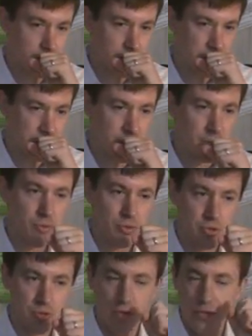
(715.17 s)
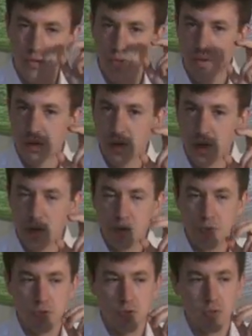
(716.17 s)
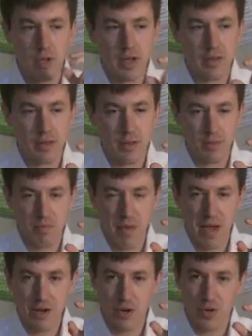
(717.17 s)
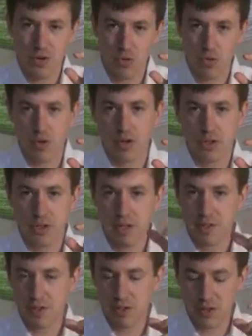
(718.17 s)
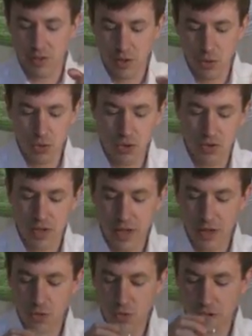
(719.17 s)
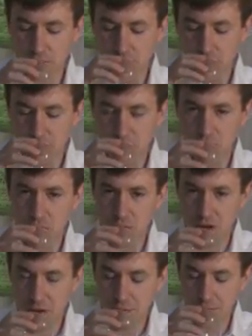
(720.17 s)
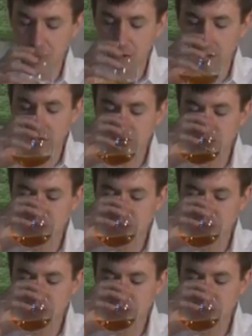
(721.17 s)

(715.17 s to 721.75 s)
close to like the mandarin orange. That's the closest I can really put my finger on.